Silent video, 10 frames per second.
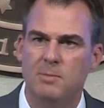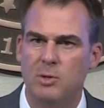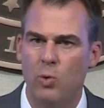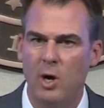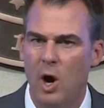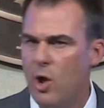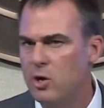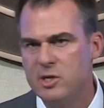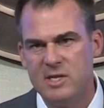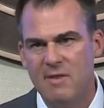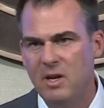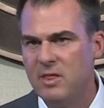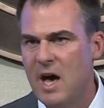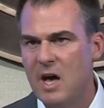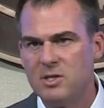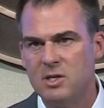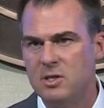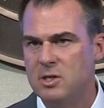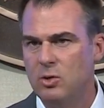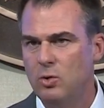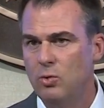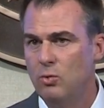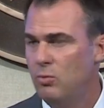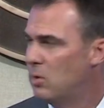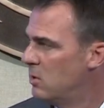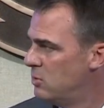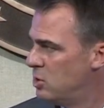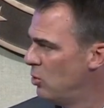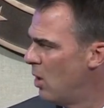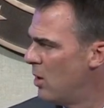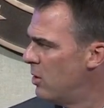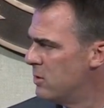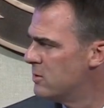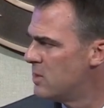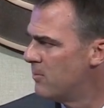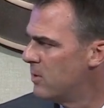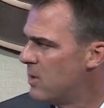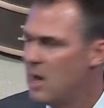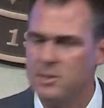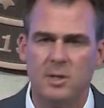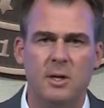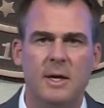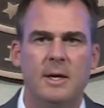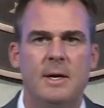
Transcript: it's between 170,000 to 200 and something thousand.